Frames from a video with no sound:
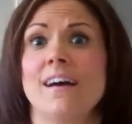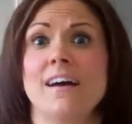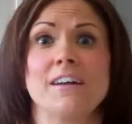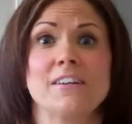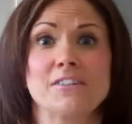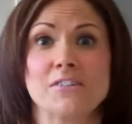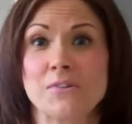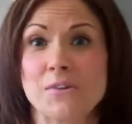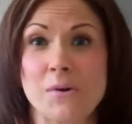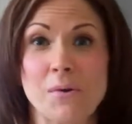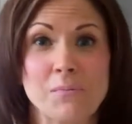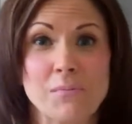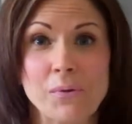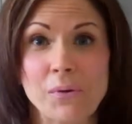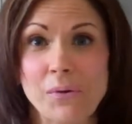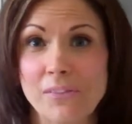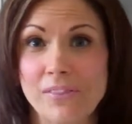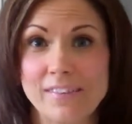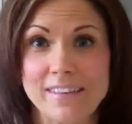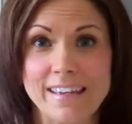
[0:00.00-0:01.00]
a
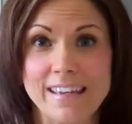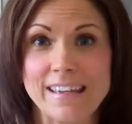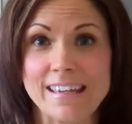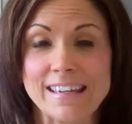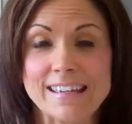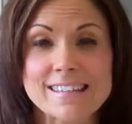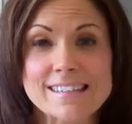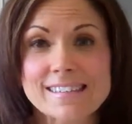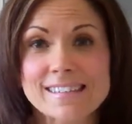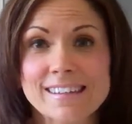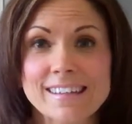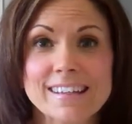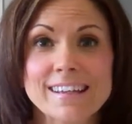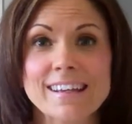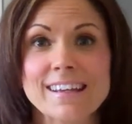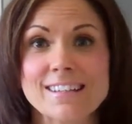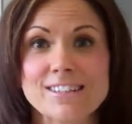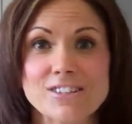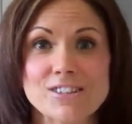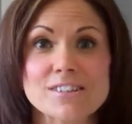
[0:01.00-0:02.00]
doable thing, isn't it?
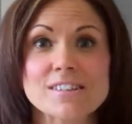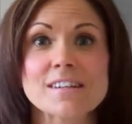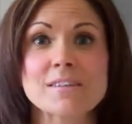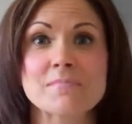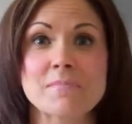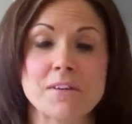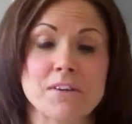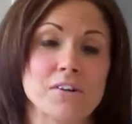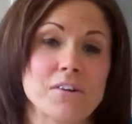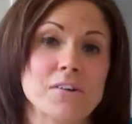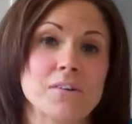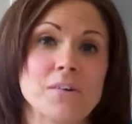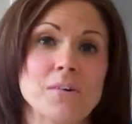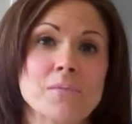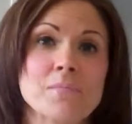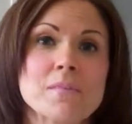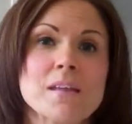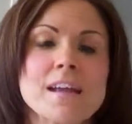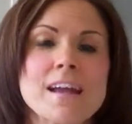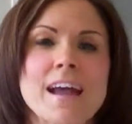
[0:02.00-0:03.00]
It's just a miracle.
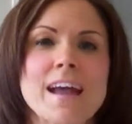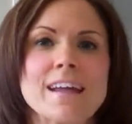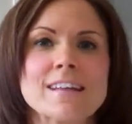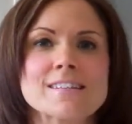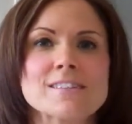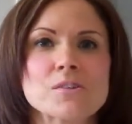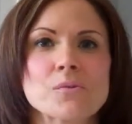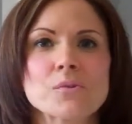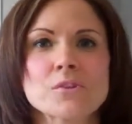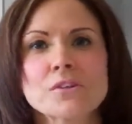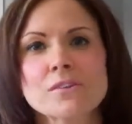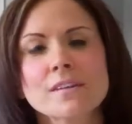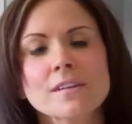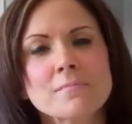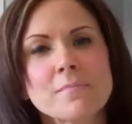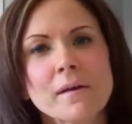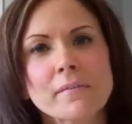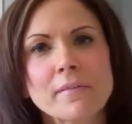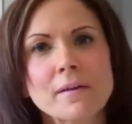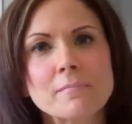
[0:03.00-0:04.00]
And so when you think
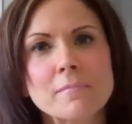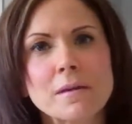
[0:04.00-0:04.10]
about that